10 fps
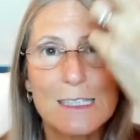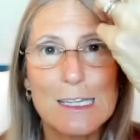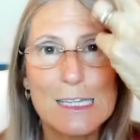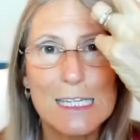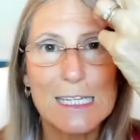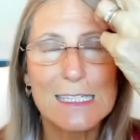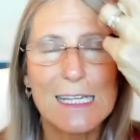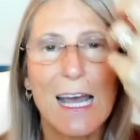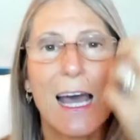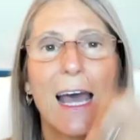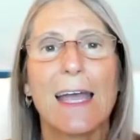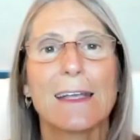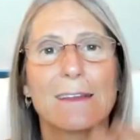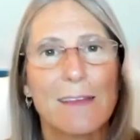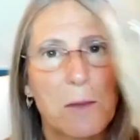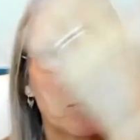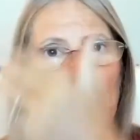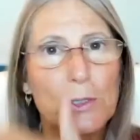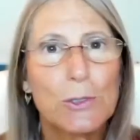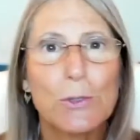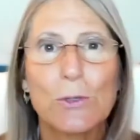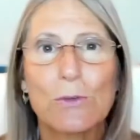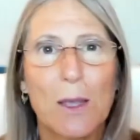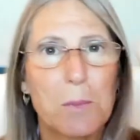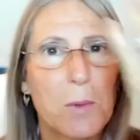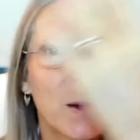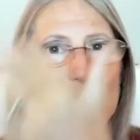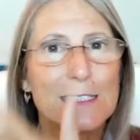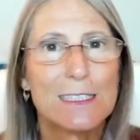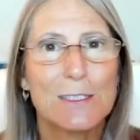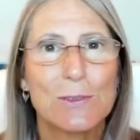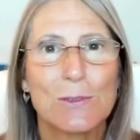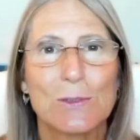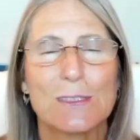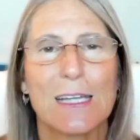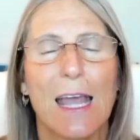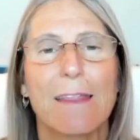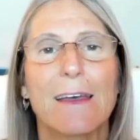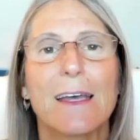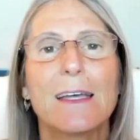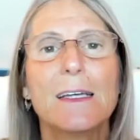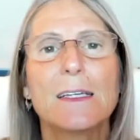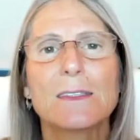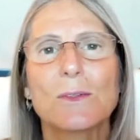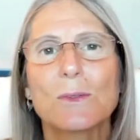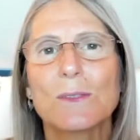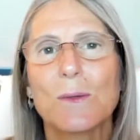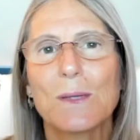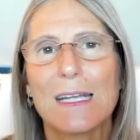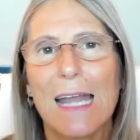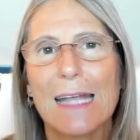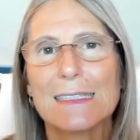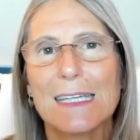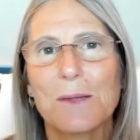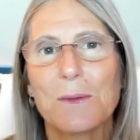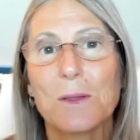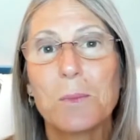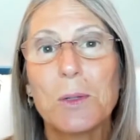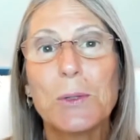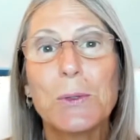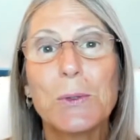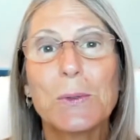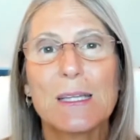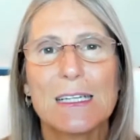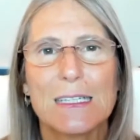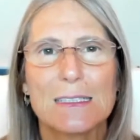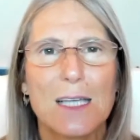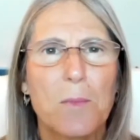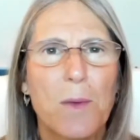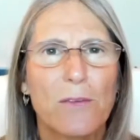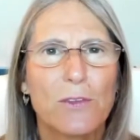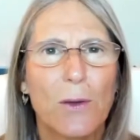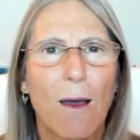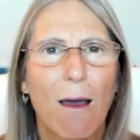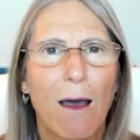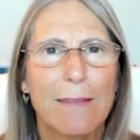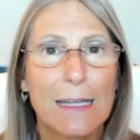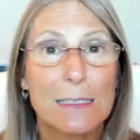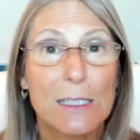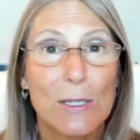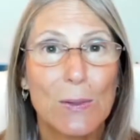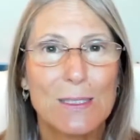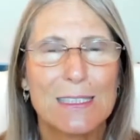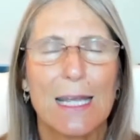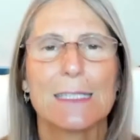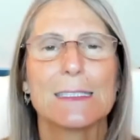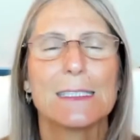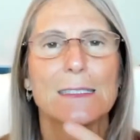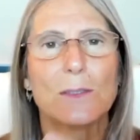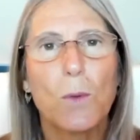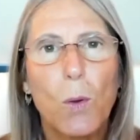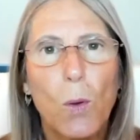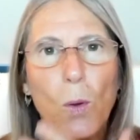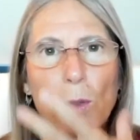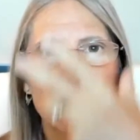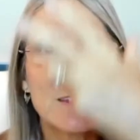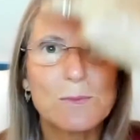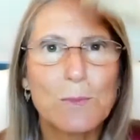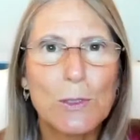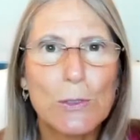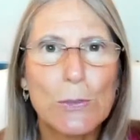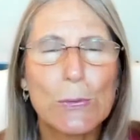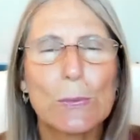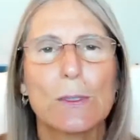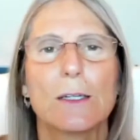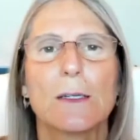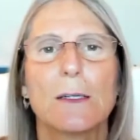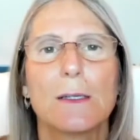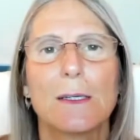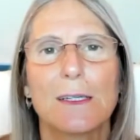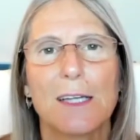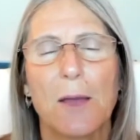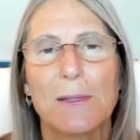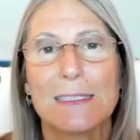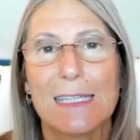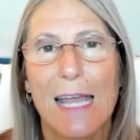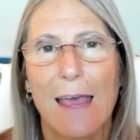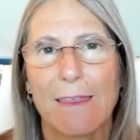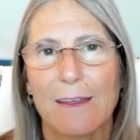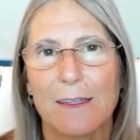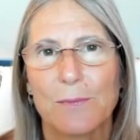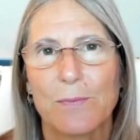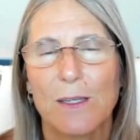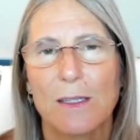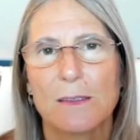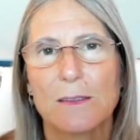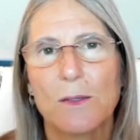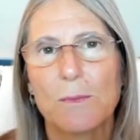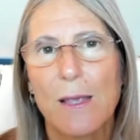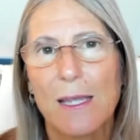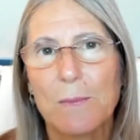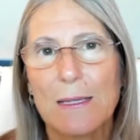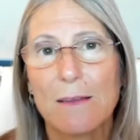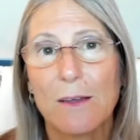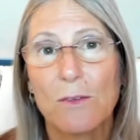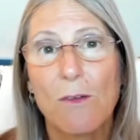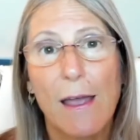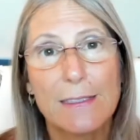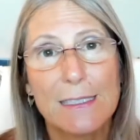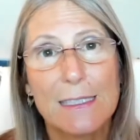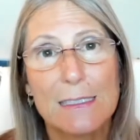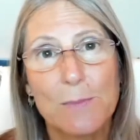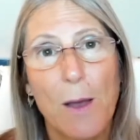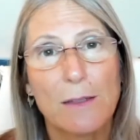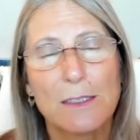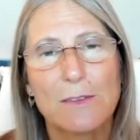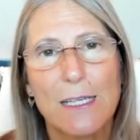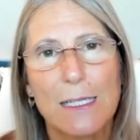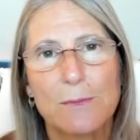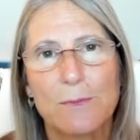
the third eye, that blue vibration altogether. It's also connecting with the blue that is above your heart, that turquoise energy. So all of this blue coming together. So it may be that writing is part of it.